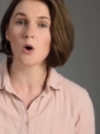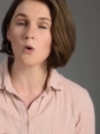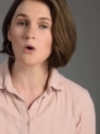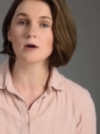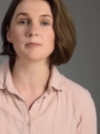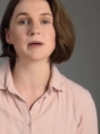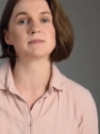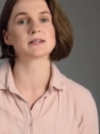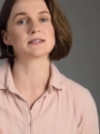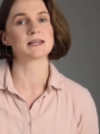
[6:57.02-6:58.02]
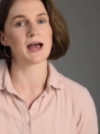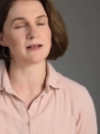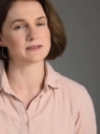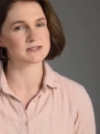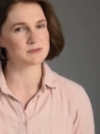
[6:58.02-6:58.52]
or by mixing
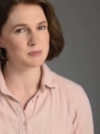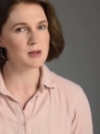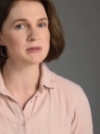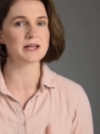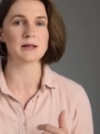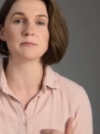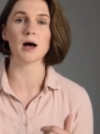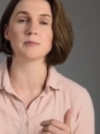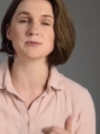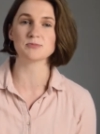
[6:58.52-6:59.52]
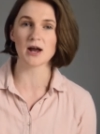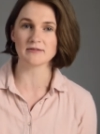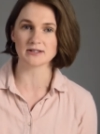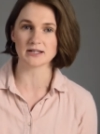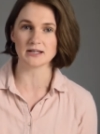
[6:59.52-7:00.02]
Alice's public and Bob's
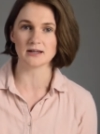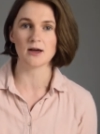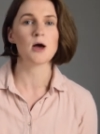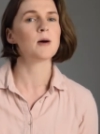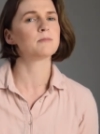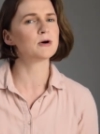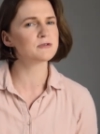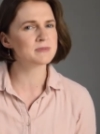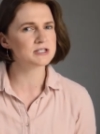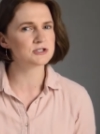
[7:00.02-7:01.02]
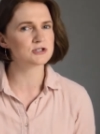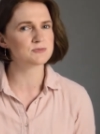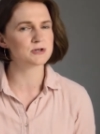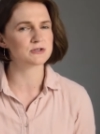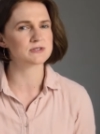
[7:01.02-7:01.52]
private key. Both mixtures
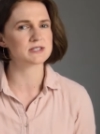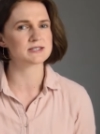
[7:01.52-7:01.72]
produce the